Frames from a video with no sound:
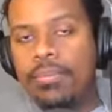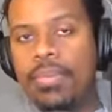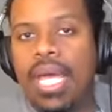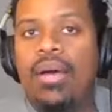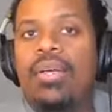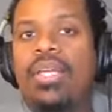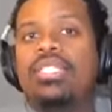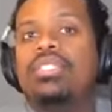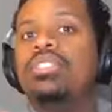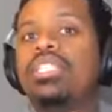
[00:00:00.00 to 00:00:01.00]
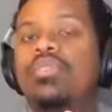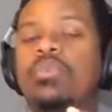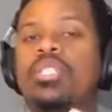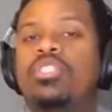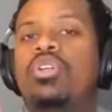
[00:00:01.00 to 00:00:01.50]
Now, it's a little
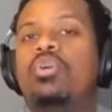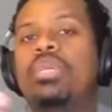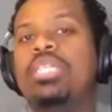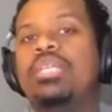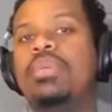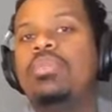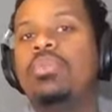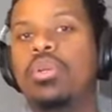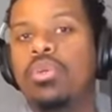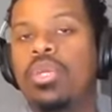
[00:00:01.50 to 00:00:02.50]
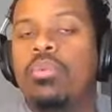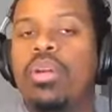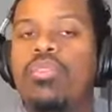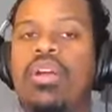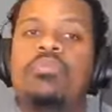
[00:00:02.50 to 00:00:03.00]
different because you don't meet them in recruiting.
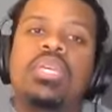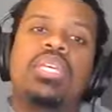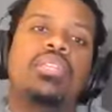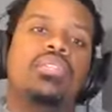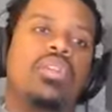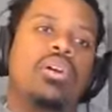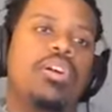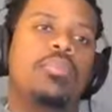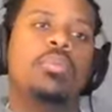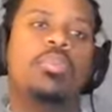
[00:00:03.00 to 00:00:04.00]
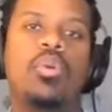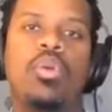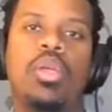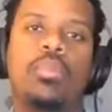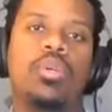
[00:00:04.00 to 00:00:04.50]
Wherever I've been, I've come in the
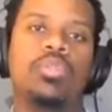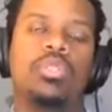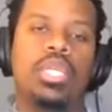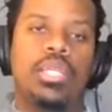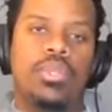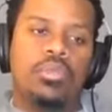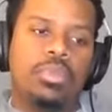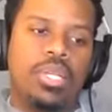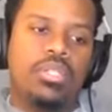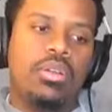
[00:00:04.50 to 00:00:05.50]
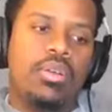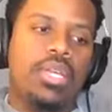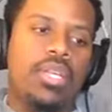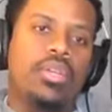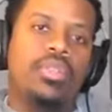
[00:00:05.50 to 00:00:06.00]
program and those players are already
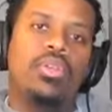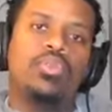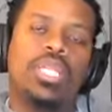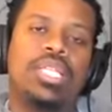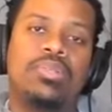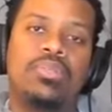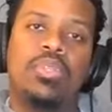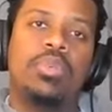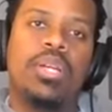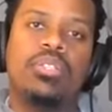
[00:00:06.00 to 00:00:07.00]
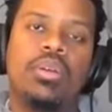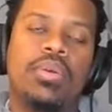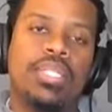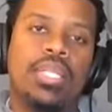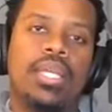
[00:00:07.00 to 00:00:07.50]
there, those relationships, those parents are
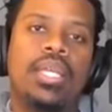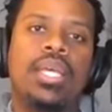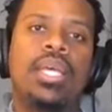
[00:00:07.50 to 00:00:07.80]
already set.